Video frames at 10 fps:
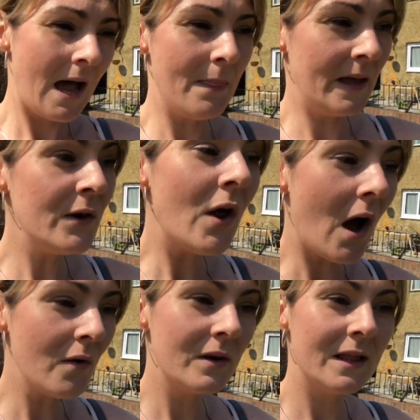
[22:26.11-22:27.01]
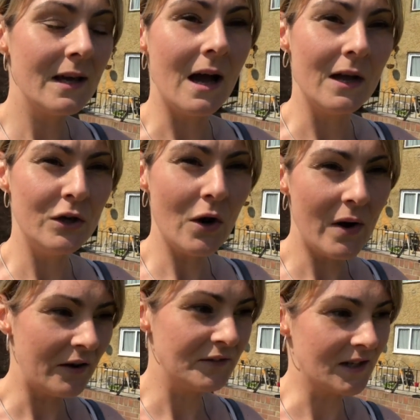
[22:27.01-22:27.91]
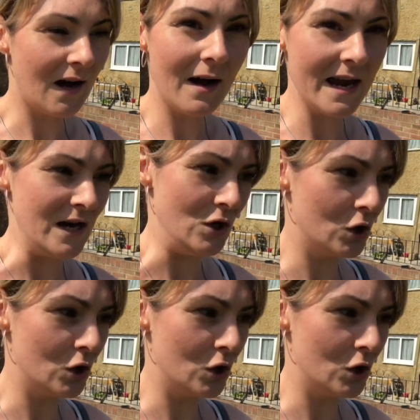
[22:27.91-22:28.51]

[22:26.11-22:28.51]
and then not only that, you don't have to cut in,